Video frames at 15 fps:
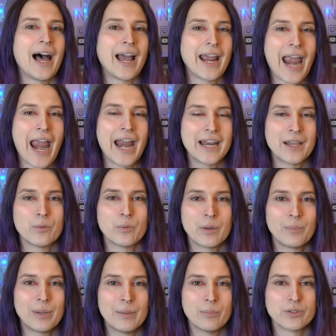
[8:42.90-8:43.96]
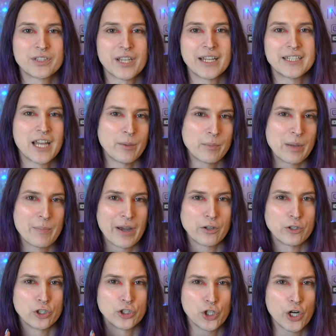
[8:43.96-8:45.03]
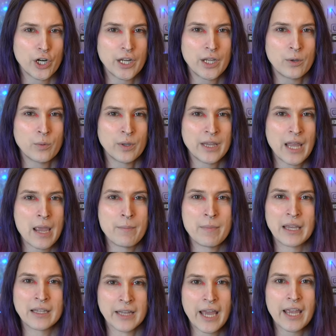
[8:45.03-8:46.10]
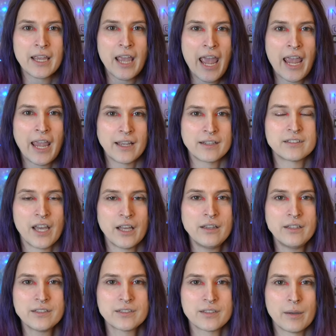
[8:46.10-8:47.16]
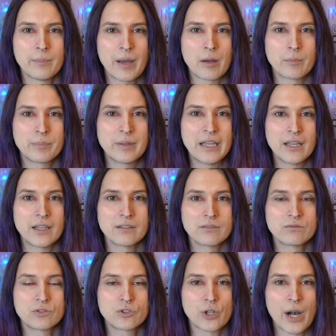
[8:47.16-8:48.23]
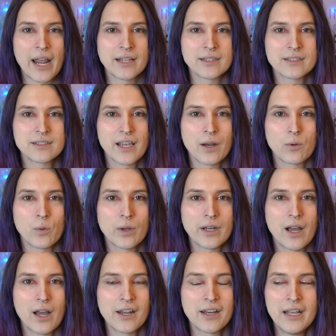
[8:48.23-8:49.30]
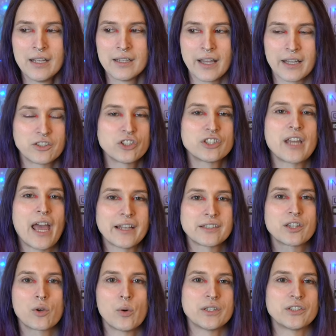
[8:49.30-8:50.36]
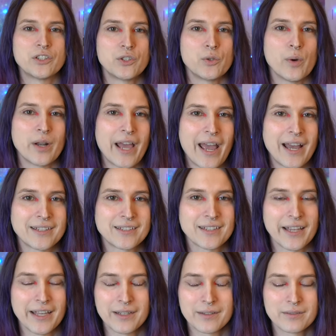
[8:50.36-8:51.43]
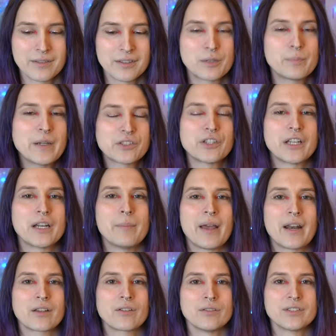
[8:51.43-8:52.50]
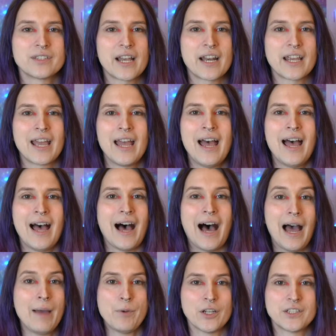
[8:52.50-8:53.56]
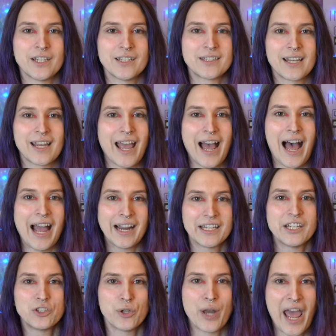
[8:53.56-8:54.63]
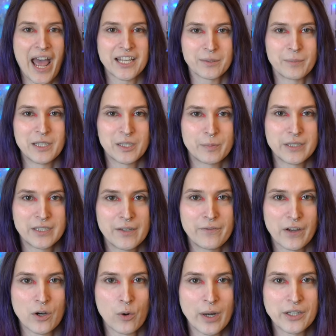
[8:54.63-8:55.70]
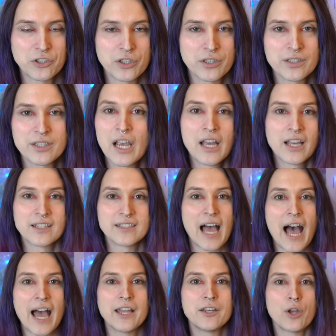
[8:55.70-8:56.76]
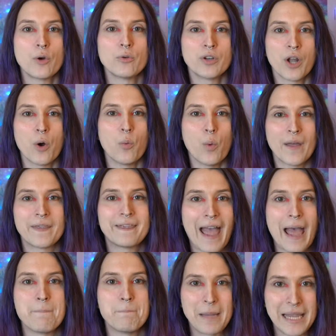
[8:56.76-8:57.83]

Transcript: I hate it when people say, tell me about your journey, when they mean like, hey, tell us about being trans and whatnot. Like, just ask the questions you want to ask, like, especially in a medical setting. I'm autistic. I need you to ask me specific questions because I don't know what that